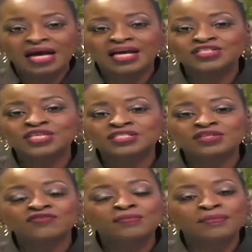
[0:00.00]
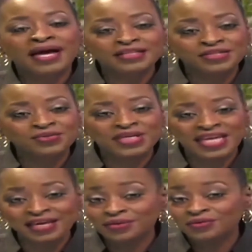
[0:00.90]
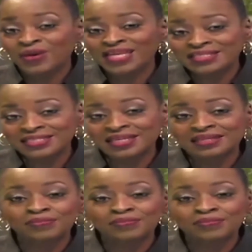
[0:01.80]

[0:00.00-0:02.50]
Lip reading: And just to remind you again, on Wednesday,